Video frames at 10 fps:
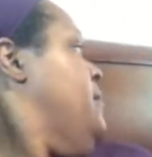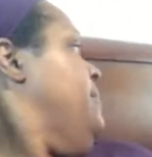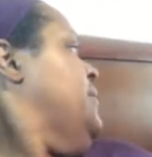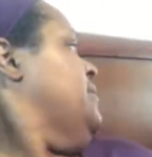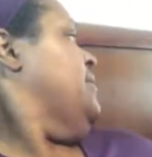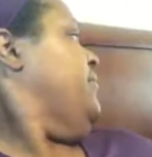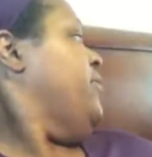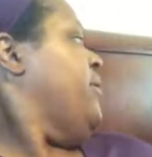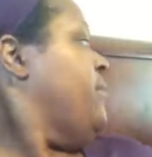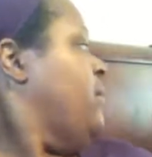my
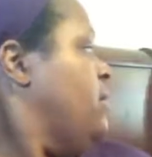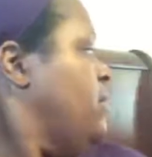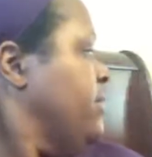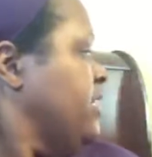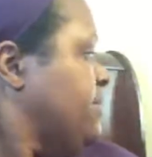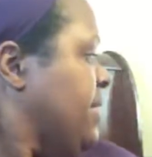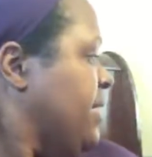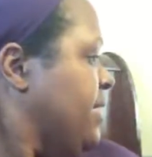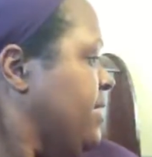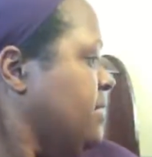step-grandma always
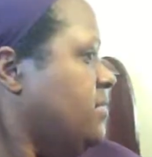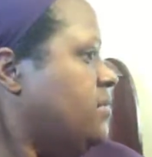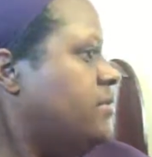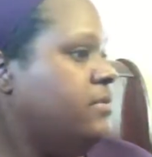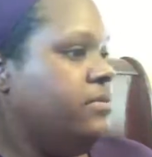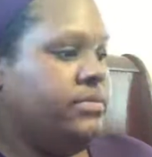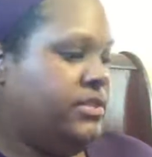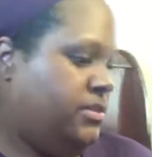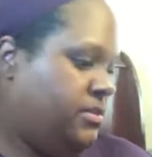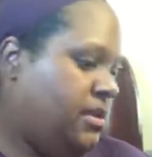buys.
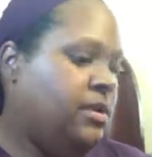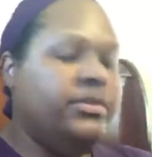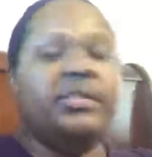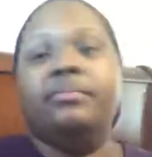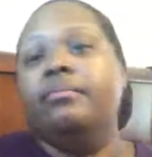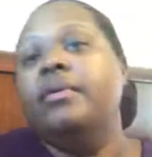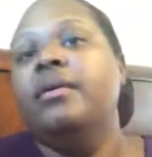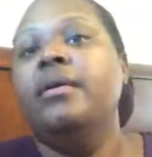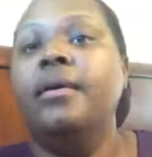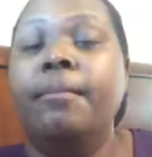Which, oh, it's
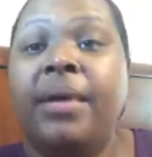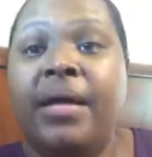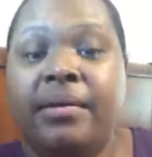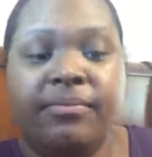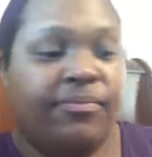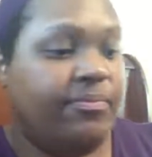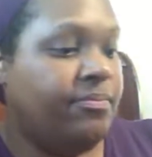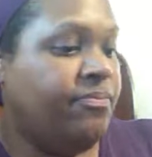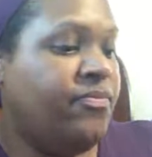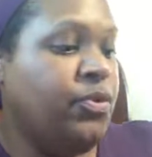my
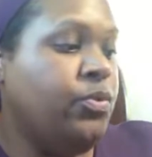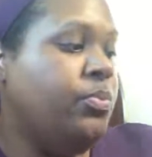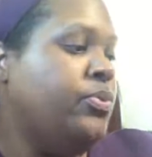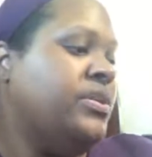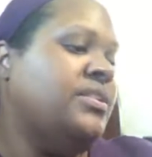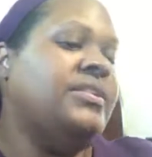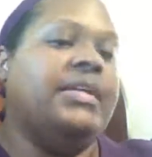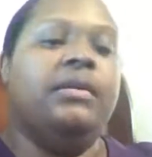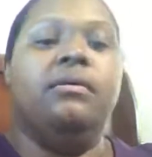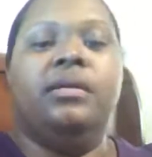food board is
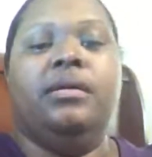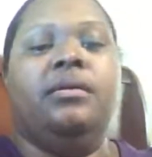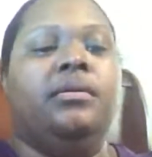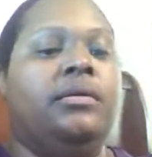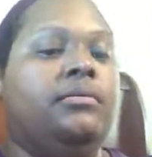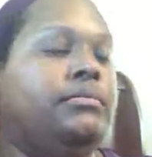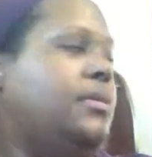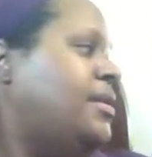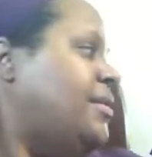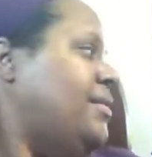sitting on it. Hold
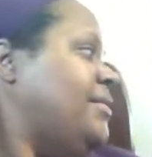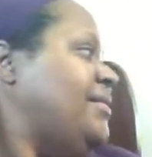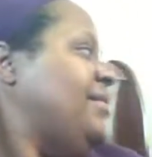on.